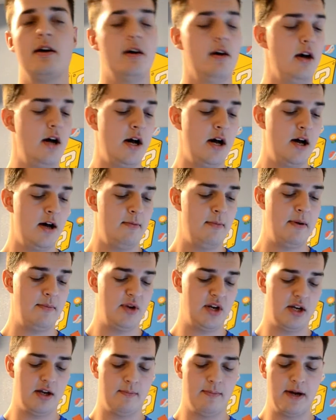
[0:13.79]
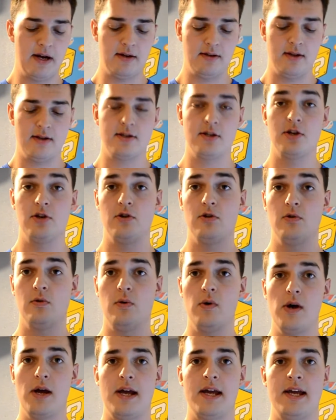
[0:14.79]
I'm going to compare the
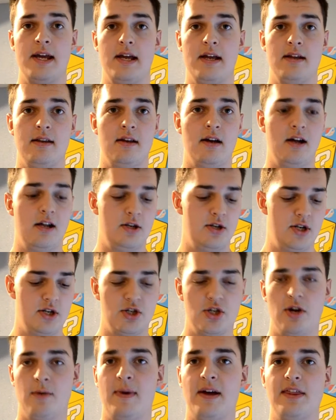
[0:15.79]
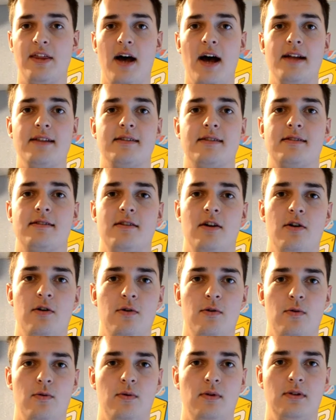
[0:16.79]
two and I'll just share my thoughts.
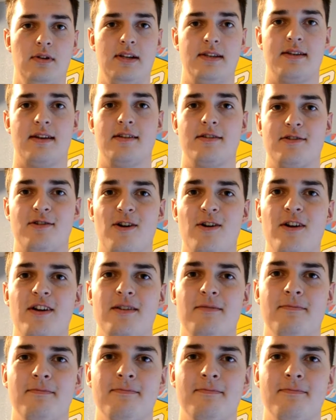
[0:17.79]
So let's get started.